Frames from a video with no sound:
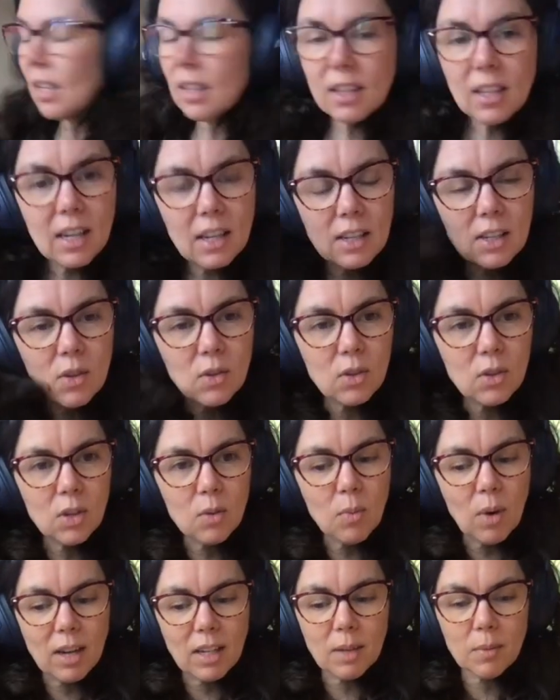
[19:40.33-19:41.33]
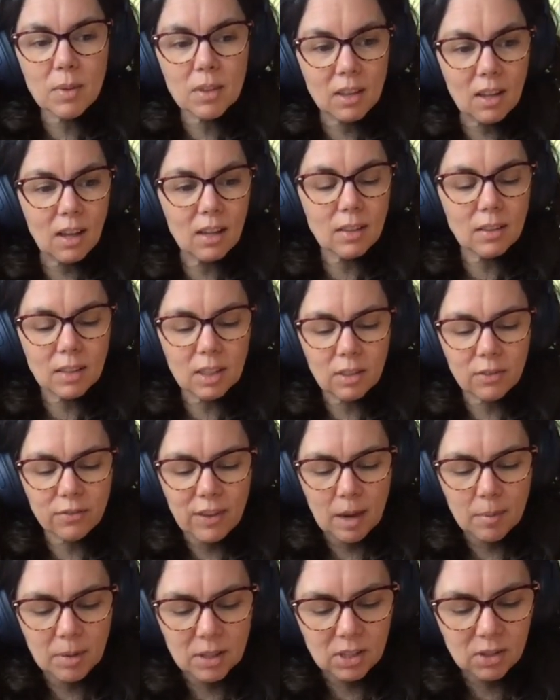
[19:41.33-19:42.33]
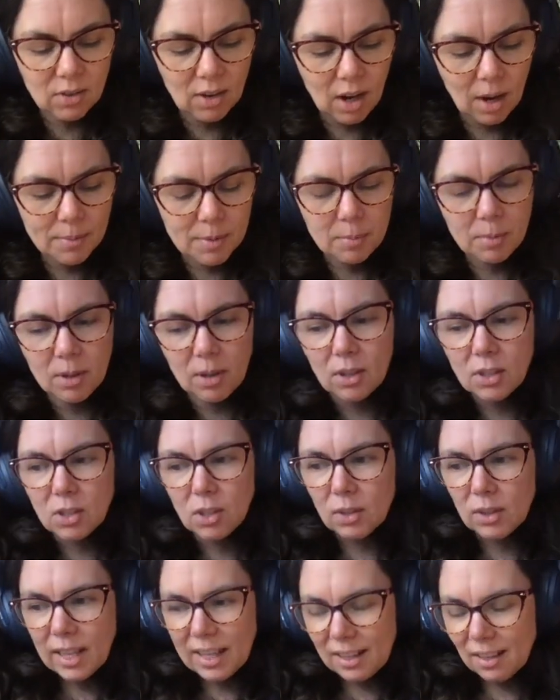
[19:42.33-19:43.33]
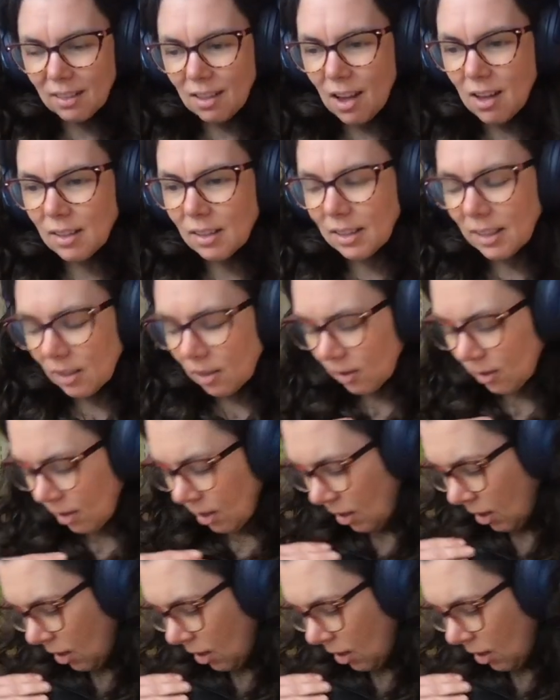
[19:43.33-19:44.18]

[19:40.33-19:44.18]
The, you you wind up with a lot of little fabric scraps, but also like a lot of little